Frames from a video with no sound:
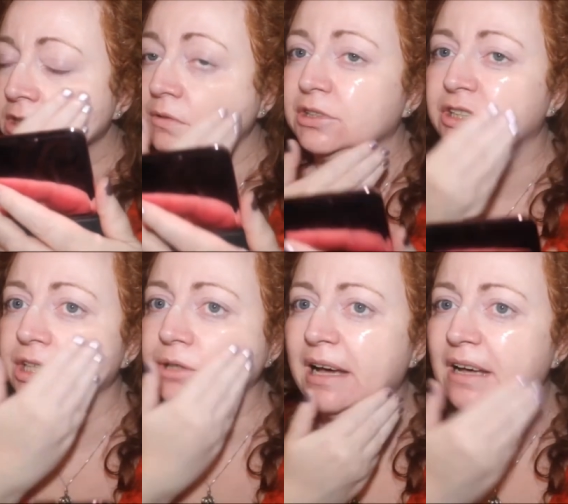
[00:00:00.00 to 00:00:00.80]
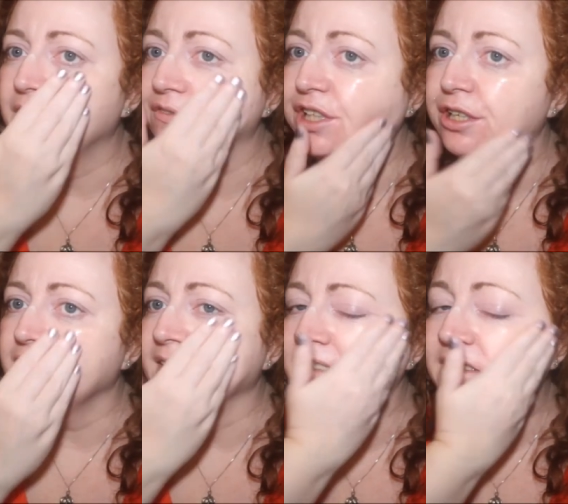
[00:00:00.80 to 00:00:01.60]
So I do have a few
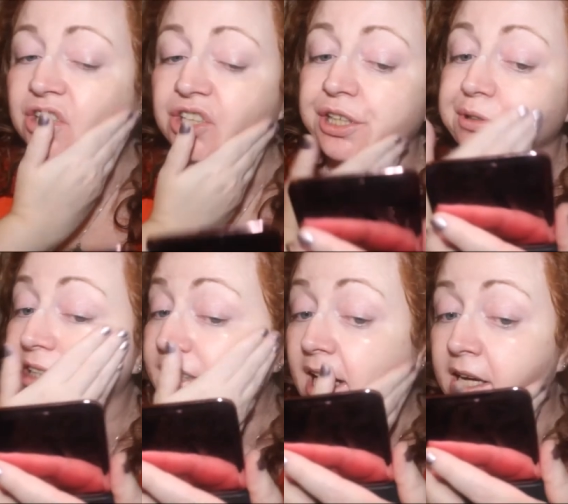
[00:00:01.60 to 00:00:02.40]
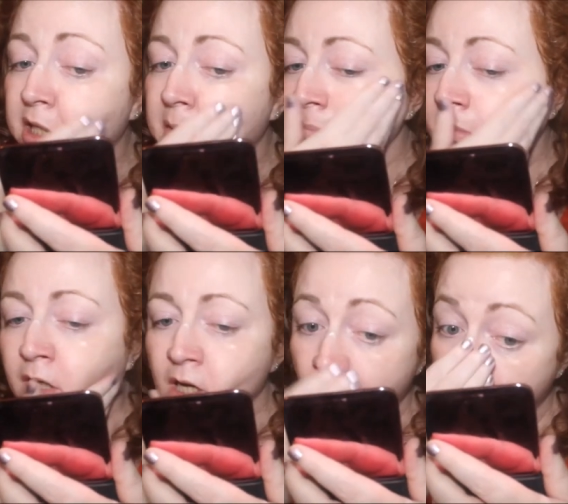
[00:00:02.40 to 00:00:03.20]
things to do today.
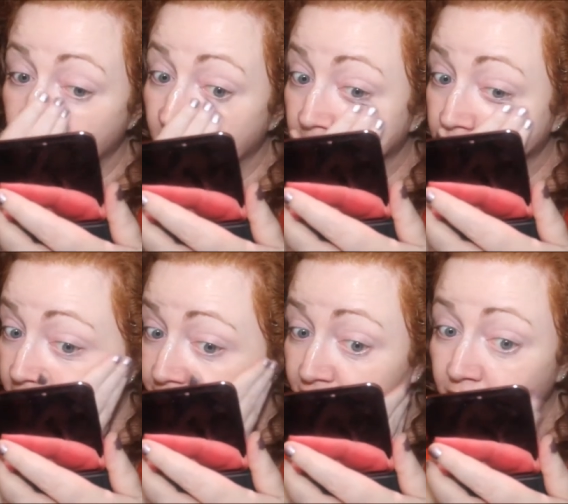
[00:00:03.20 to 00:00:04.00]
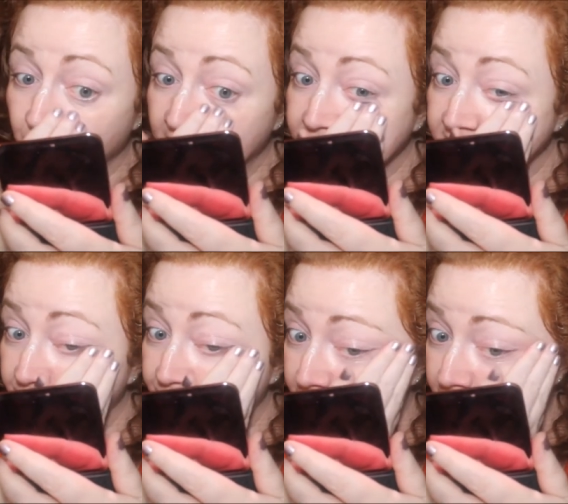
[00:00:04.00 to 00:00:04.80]
Um, I've got to wait
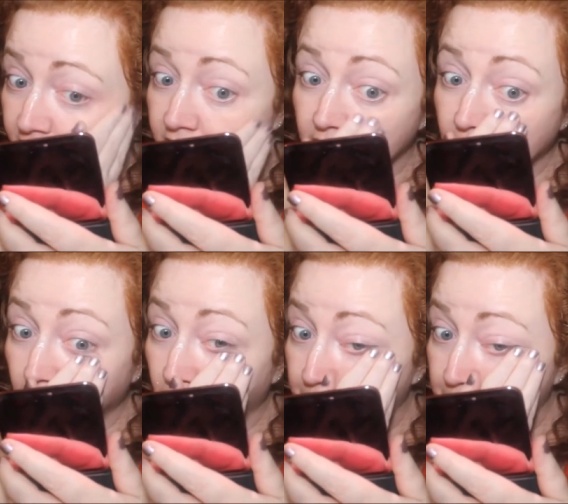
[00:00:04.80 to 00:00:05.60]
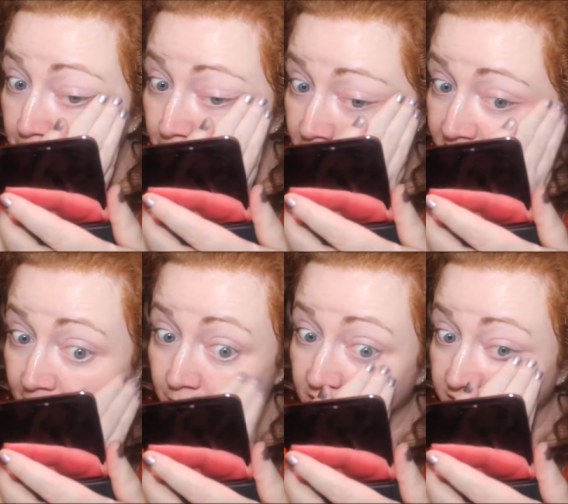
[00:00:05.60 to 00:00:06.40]
in for a couple more
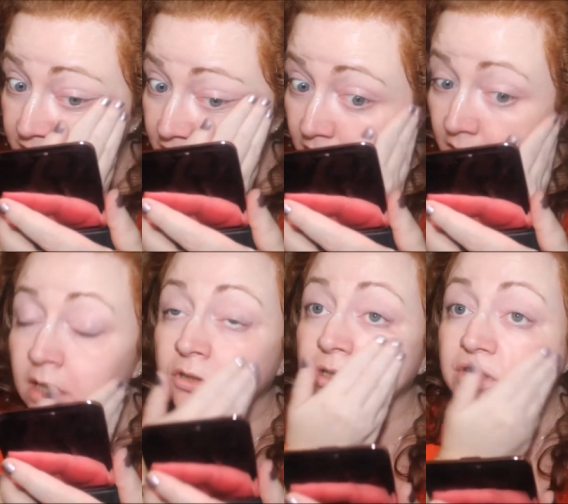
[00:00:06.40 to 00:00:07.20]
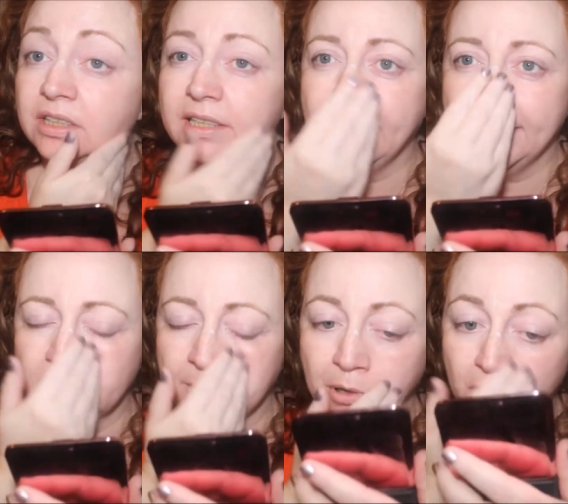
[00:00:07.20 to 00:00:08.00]
hours just in
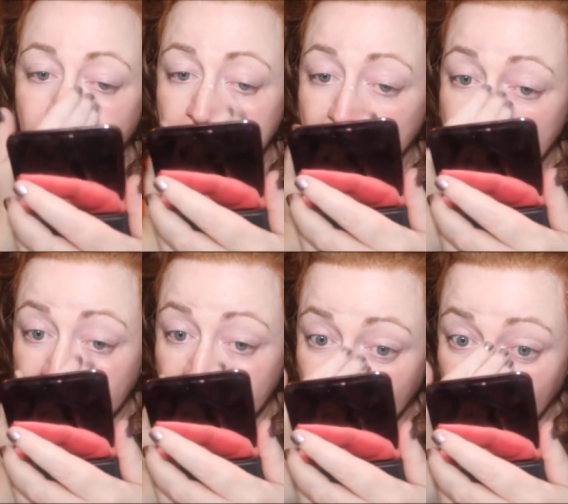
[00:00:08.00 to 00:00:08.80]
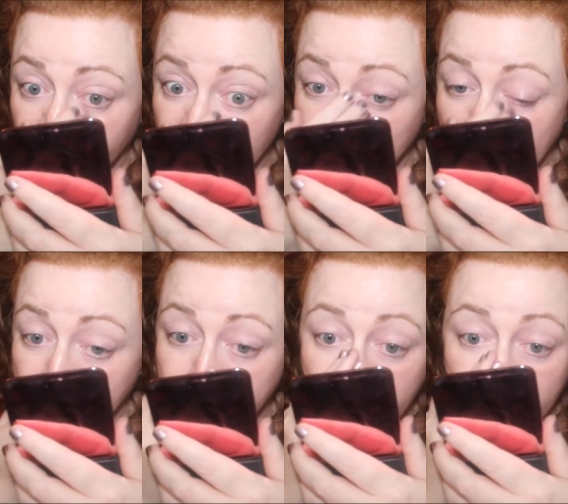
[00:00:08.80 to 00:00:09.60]
case the postman delivers
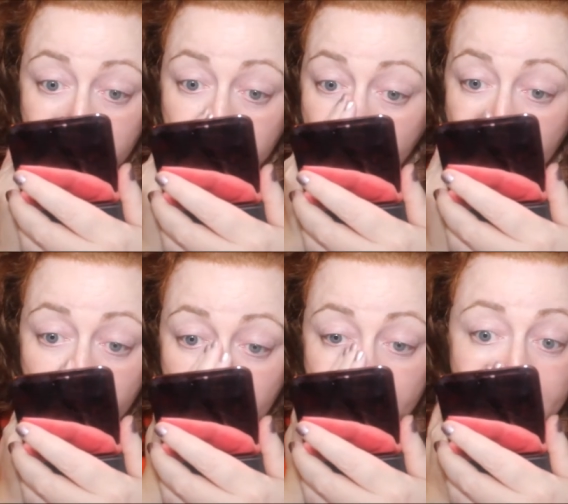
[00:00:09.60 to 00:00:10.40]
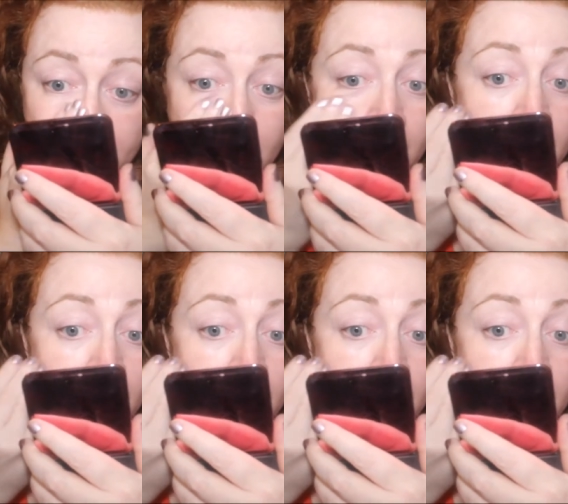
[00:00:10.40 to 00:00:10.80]
my Birchbox.